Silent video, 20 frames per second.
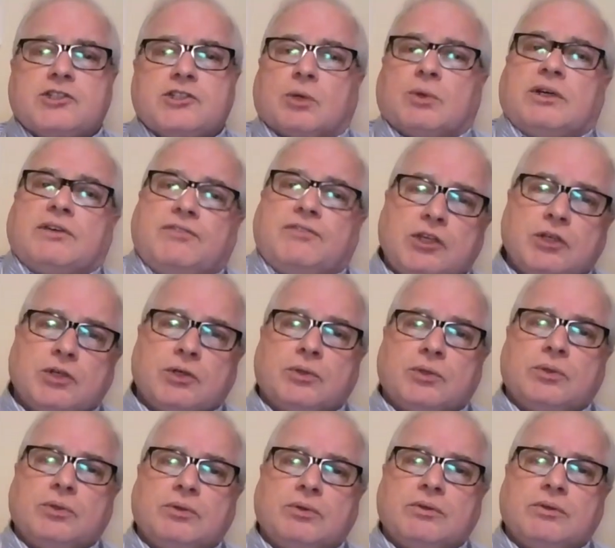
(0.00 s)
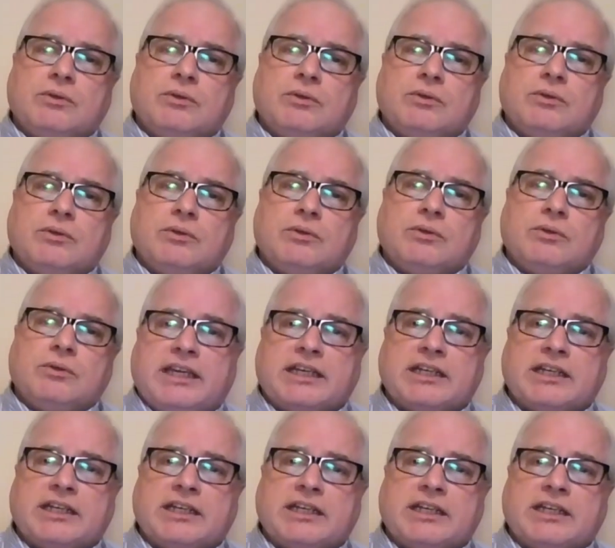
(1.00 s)
So if you, your
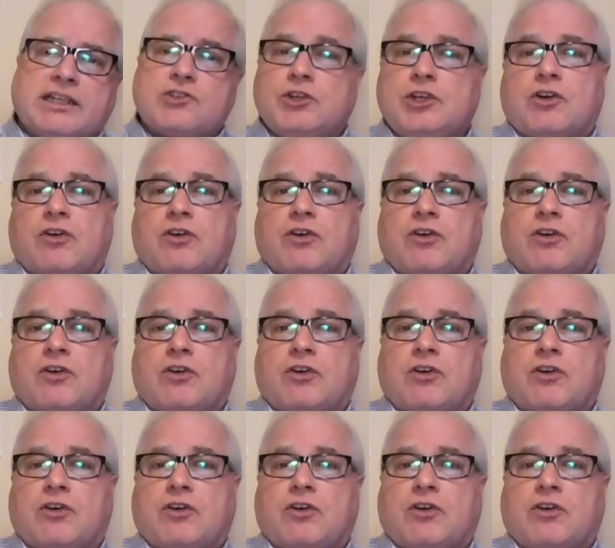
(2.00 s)
kids,